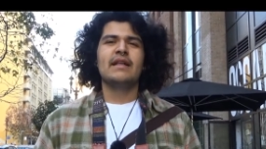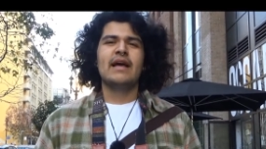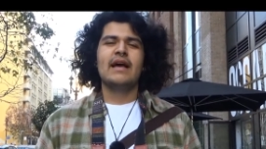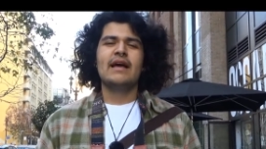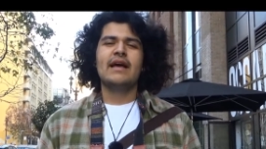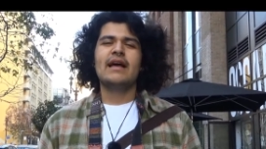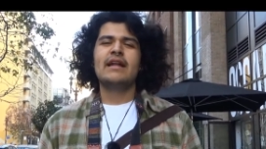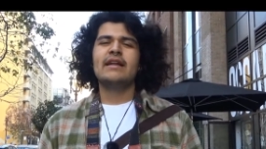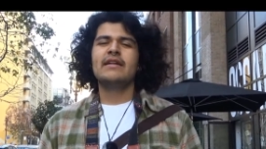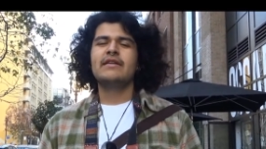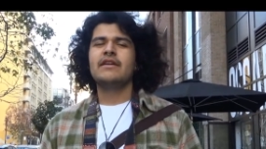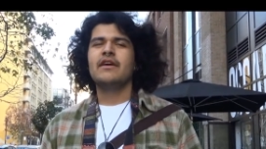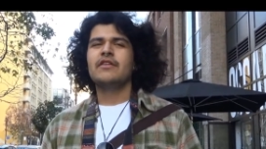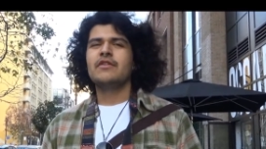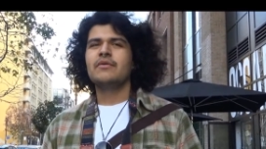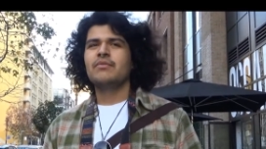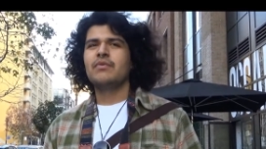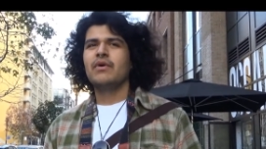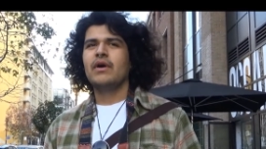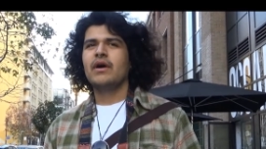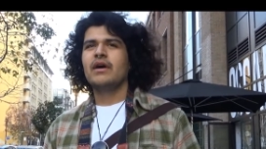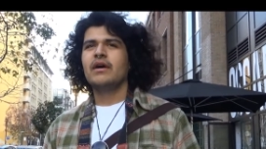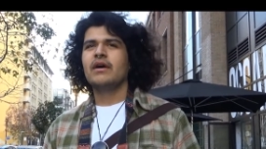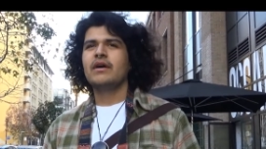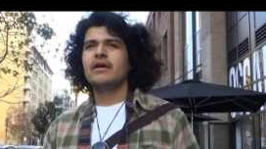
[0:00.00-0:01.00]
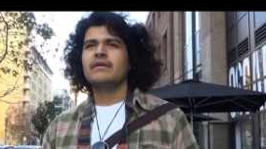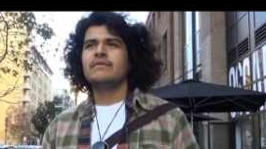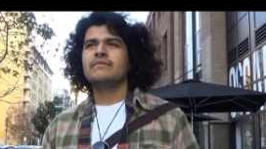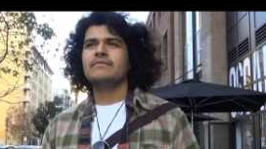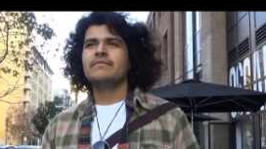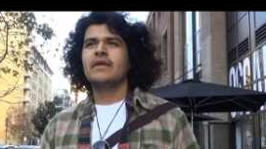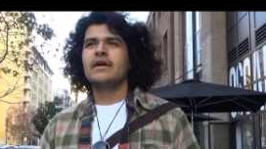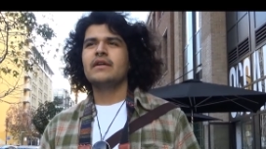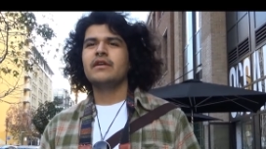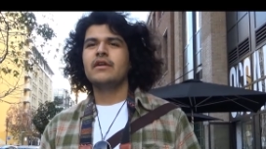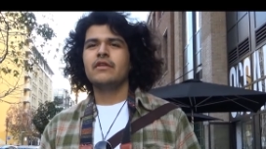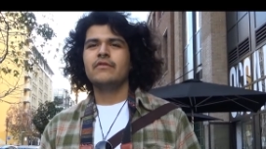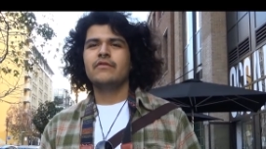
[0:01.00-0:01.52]
I had another
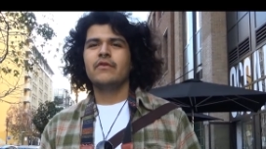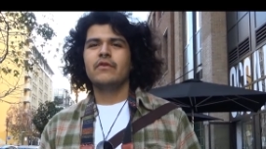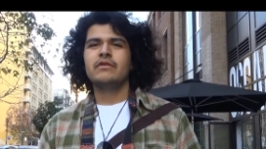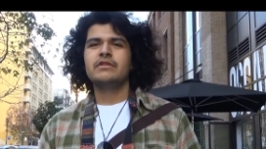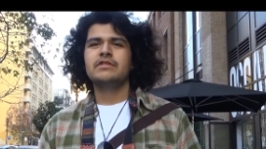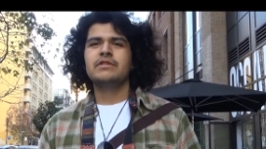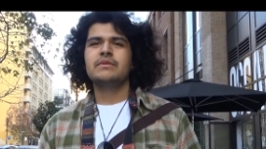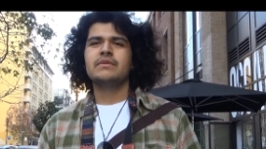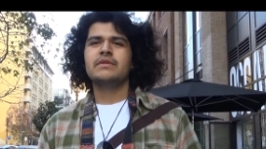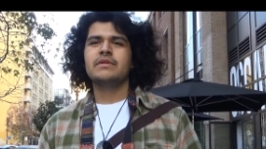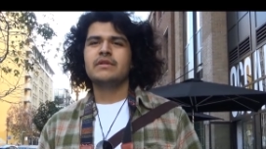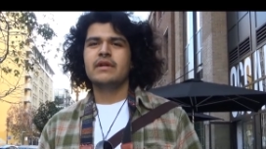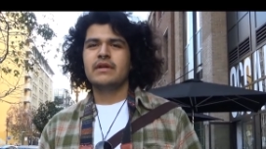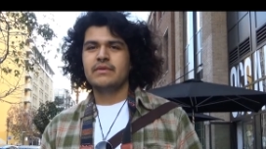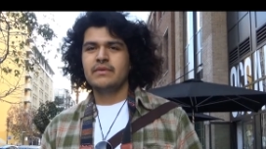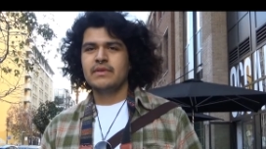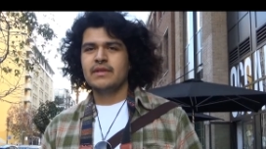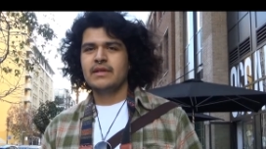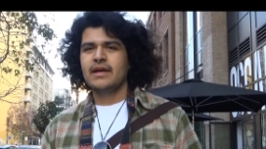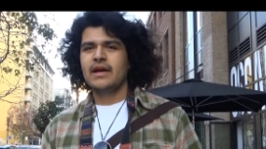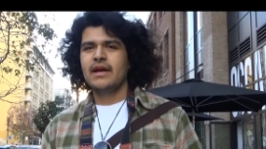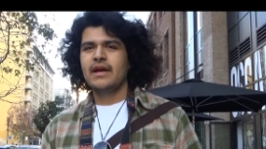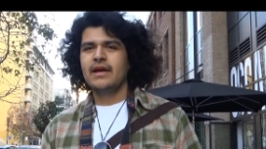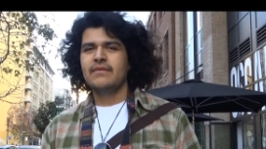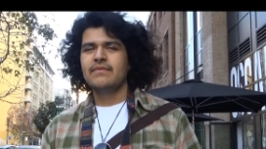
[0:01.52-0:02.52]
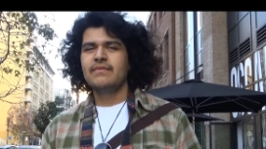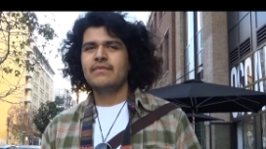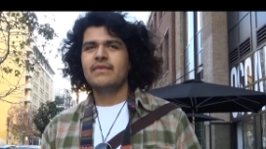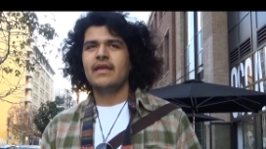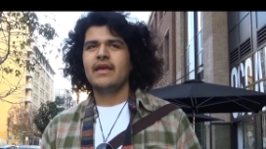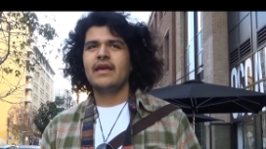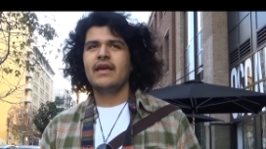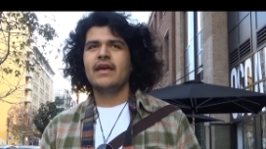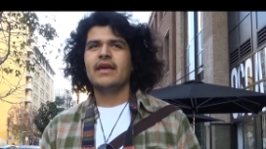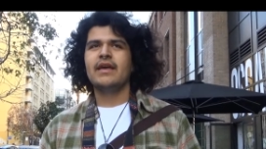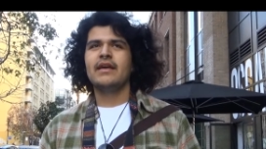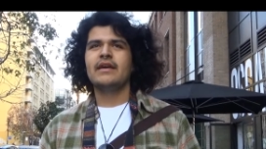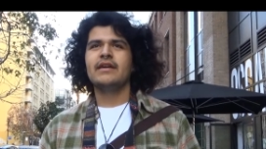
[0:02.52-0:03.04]
photo shoot with the guy,
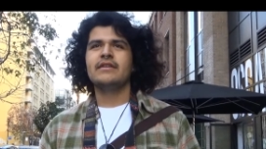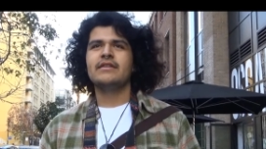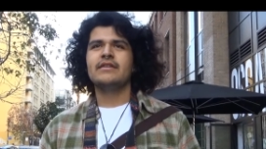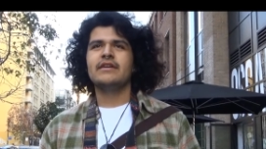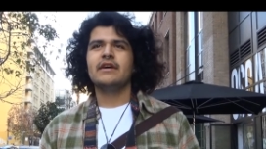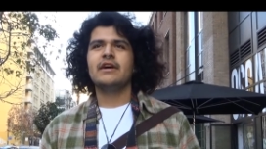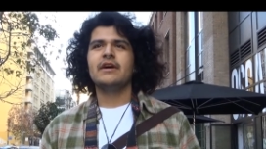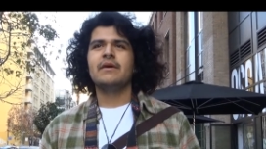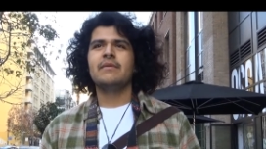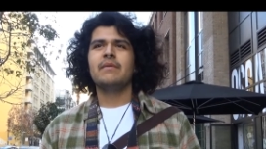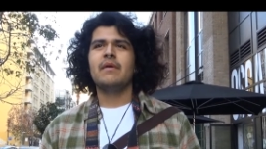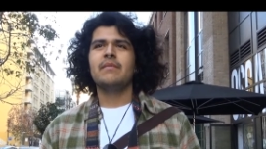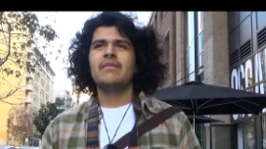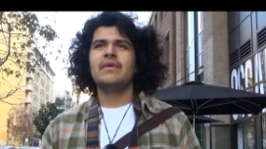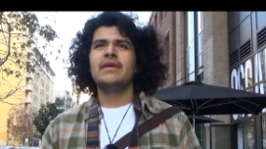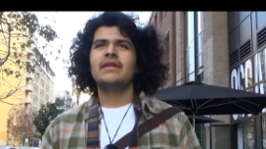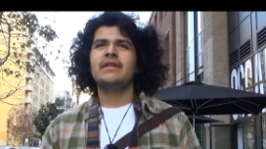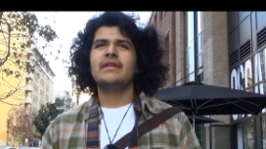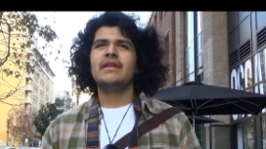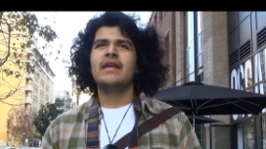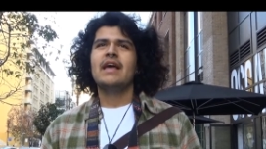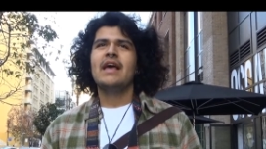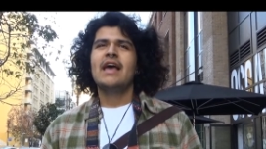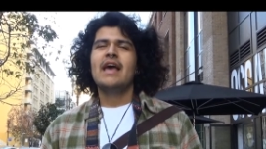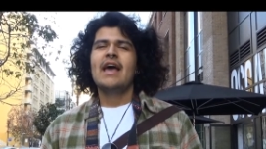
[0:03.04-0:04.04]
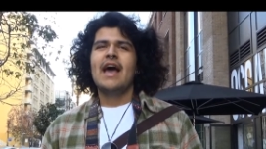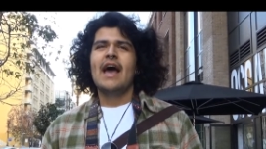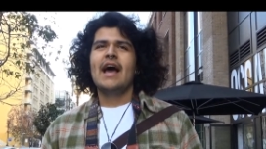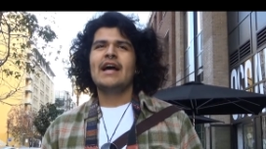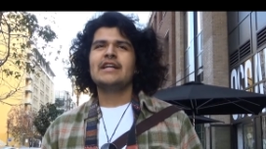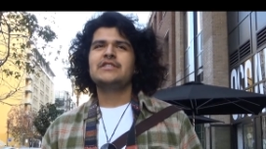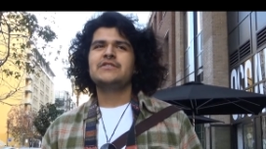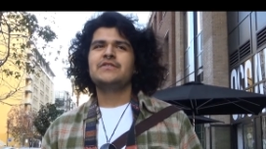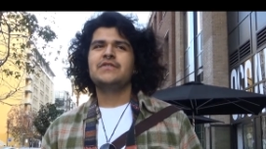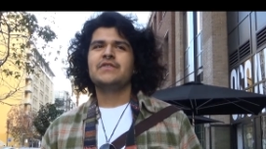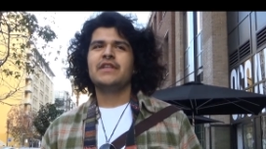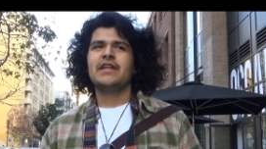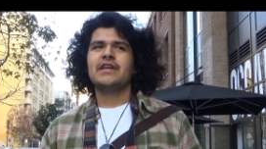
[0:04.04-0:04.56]
and I mean, I
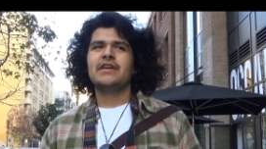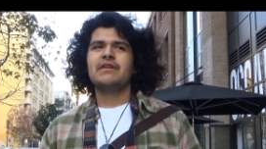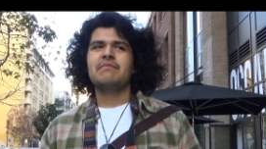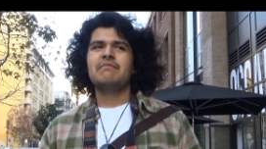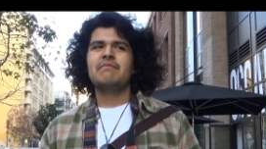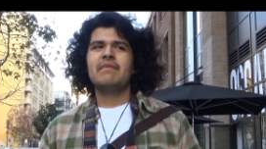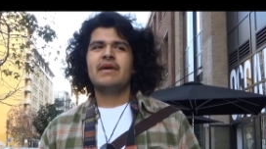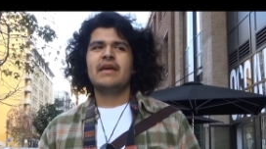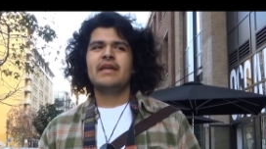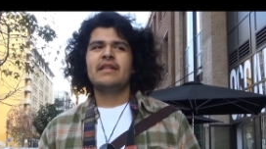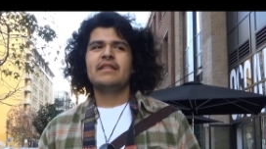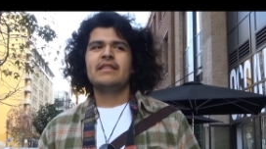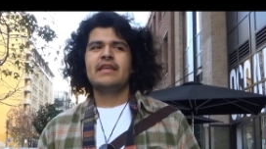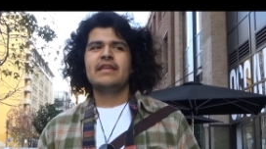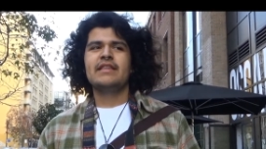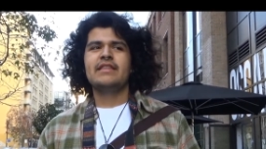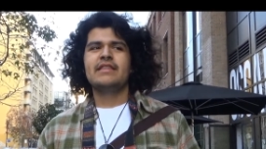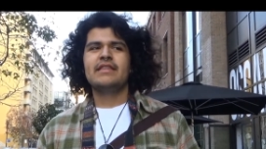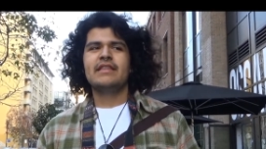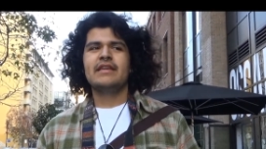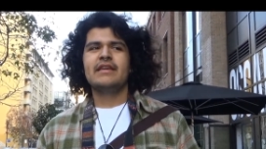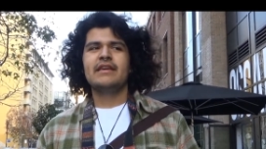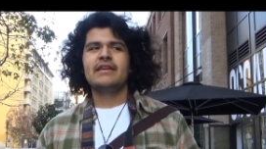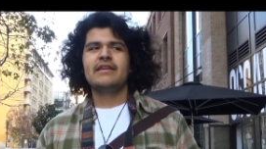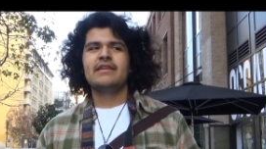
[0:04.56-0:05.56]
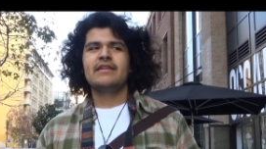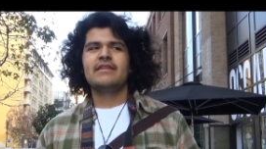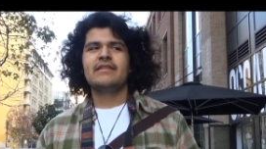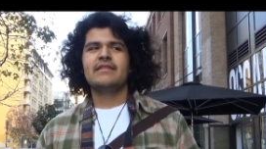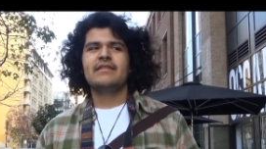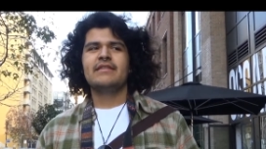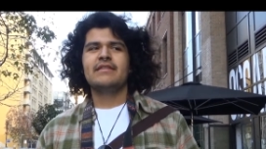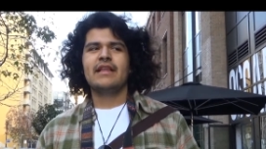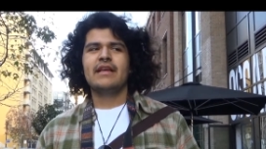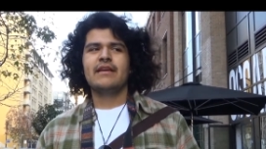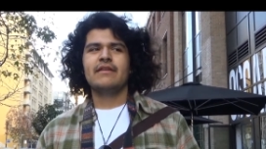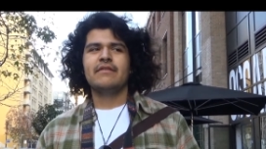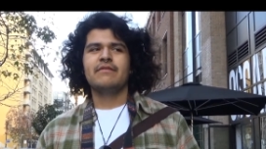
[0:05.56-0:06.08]
just feel like men, they think
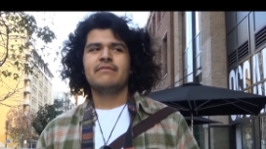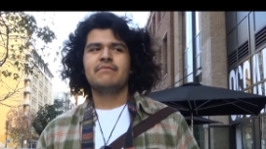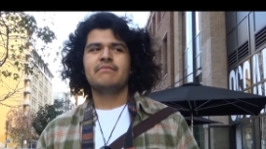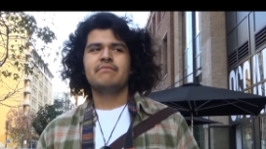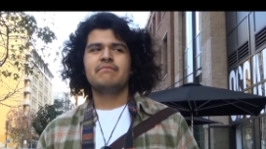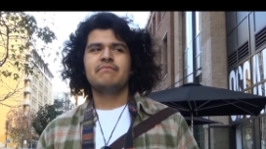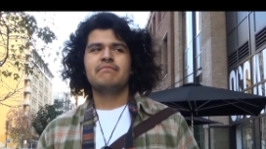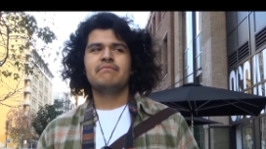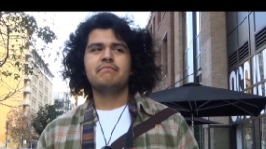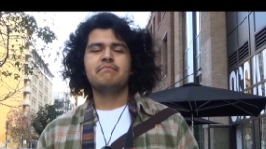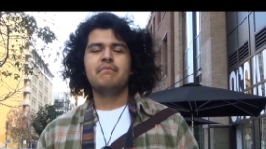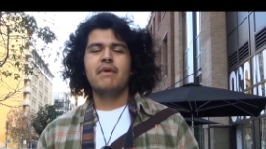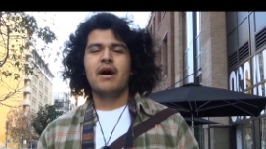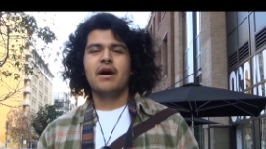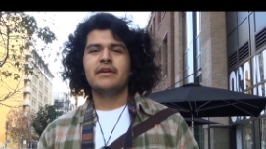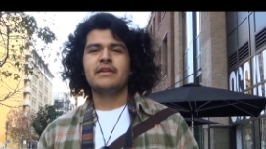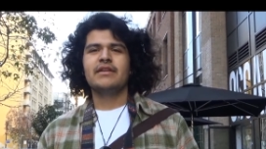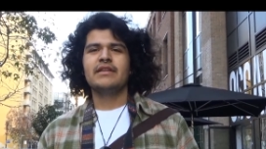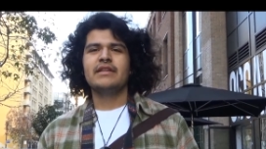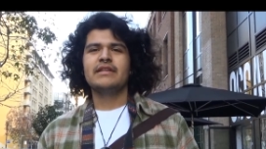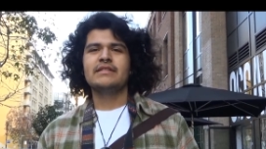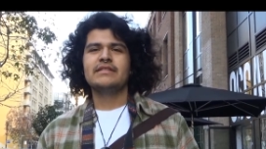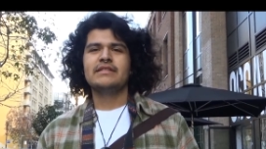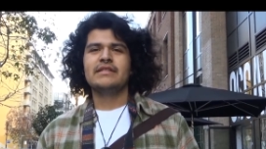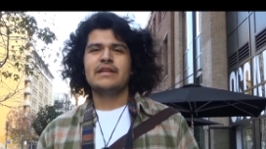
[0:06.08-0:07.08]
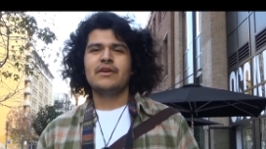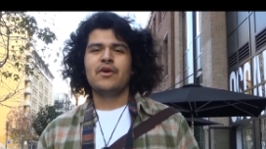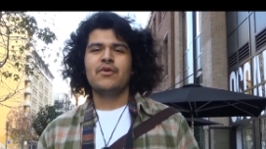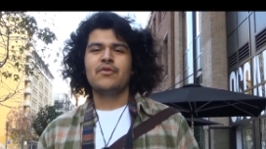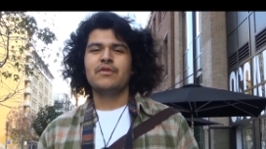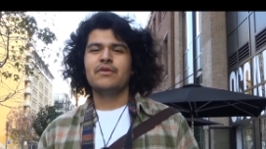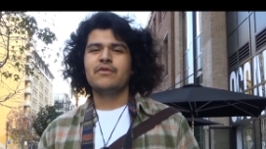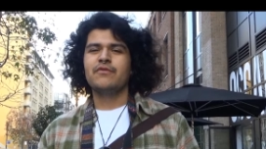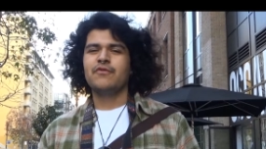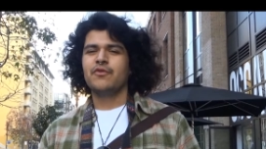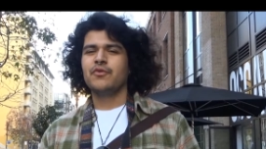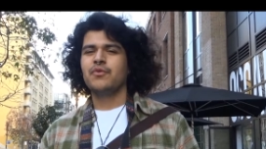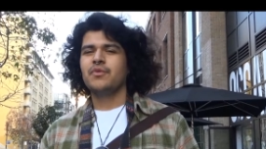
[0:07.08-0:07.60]
like modeling is like
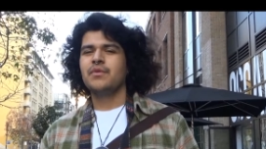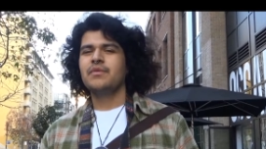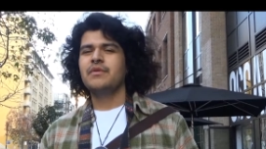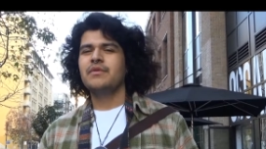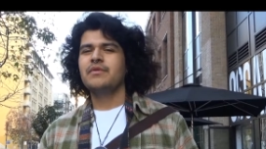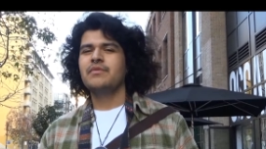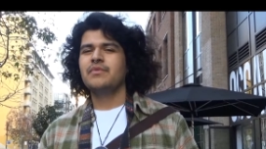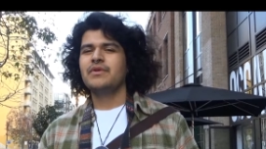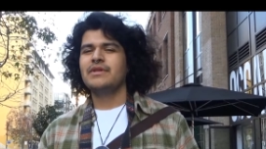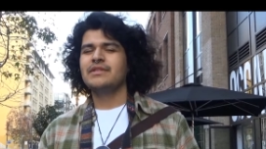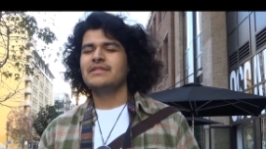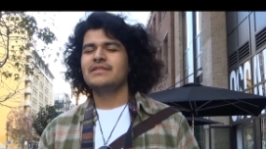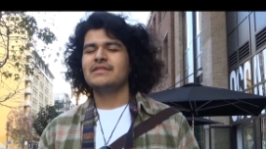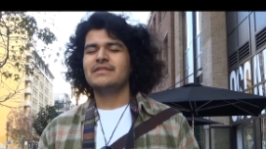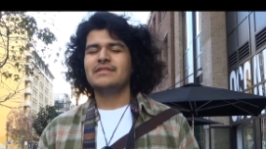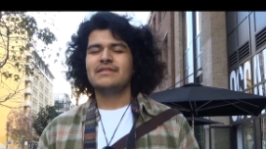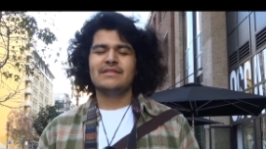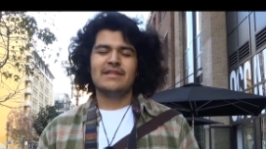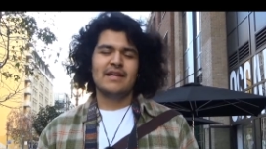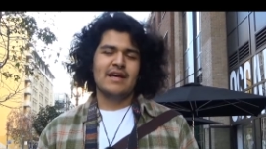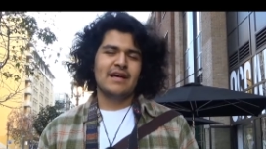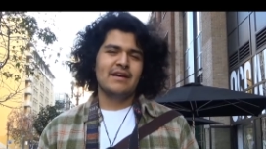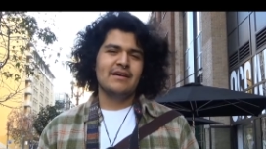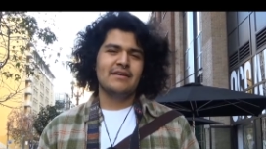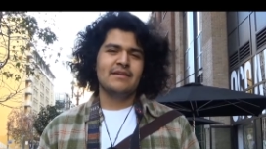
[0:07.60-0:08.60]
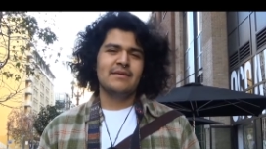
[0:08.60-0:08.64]
only for women, which is not.